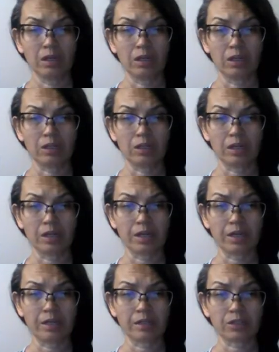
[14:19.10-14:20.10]
All
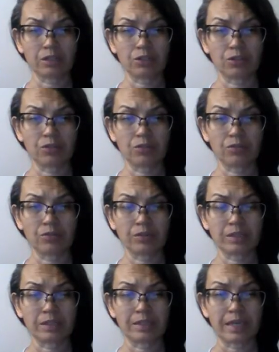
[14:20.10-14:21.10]
right, so it
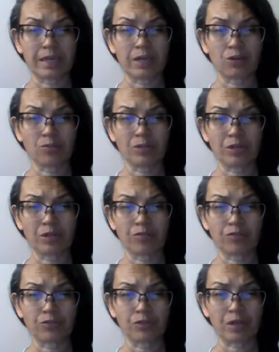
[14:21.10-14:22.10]
says at Hometown
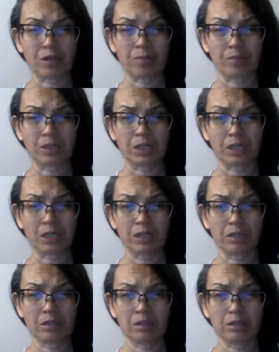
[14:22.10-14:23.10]
Food Company,
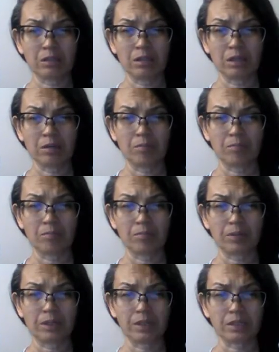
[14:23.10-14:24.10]

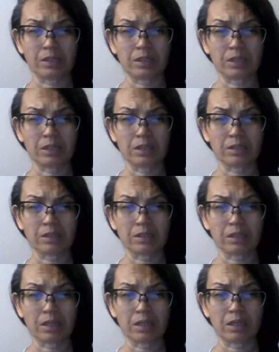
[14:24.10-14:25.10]
but it's not
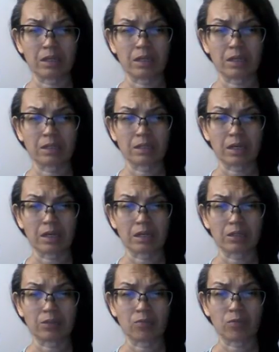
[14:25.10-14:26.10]
saying
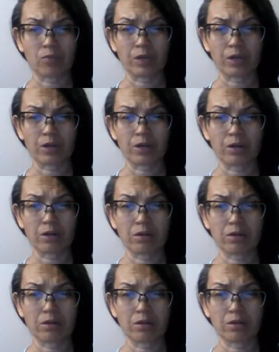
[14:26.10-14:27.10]
exactly where.
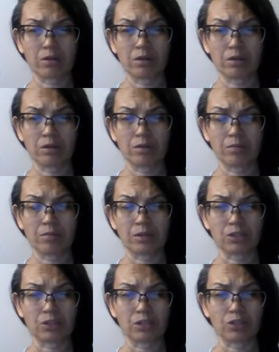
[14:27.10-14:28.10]
It
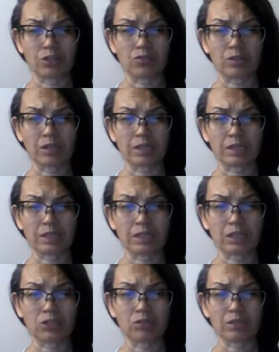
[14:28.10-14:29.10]
just said United
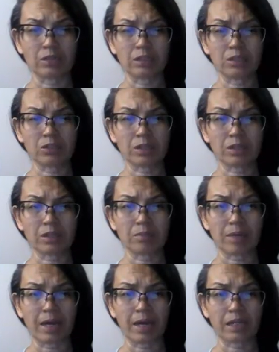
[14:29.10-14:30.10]
States. So let's look at the
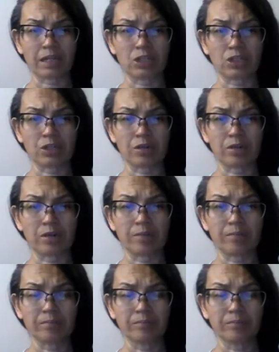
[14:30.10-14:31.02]
package here.